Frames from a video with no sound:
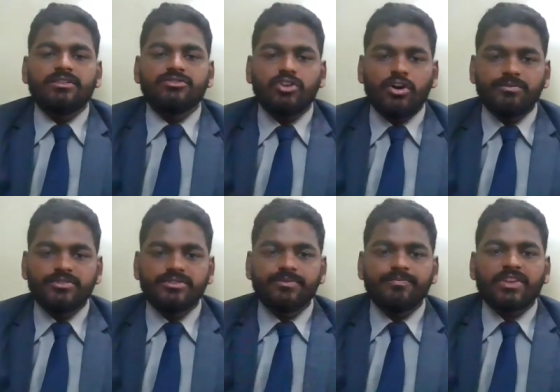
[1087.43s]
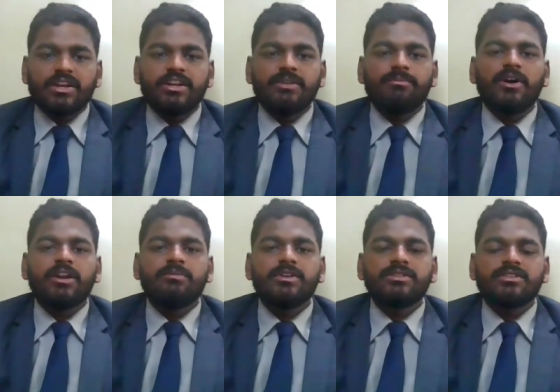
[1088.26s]
jobs,
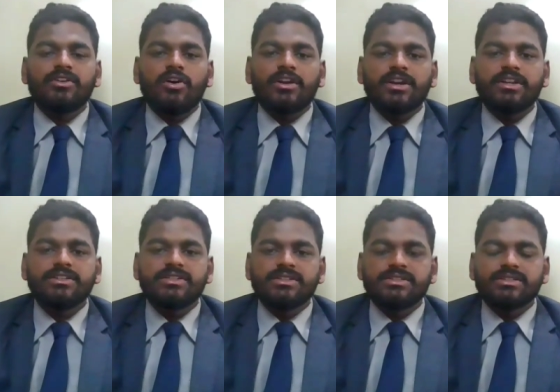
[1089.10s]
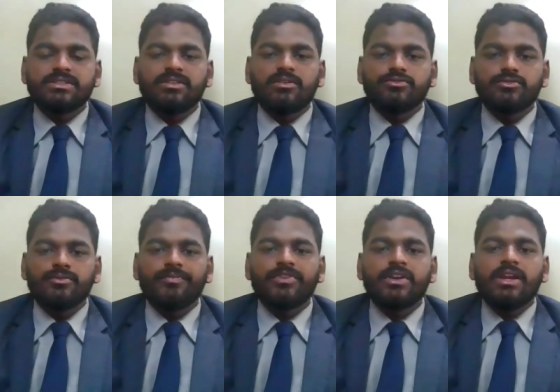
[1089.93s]
departments and organizations also.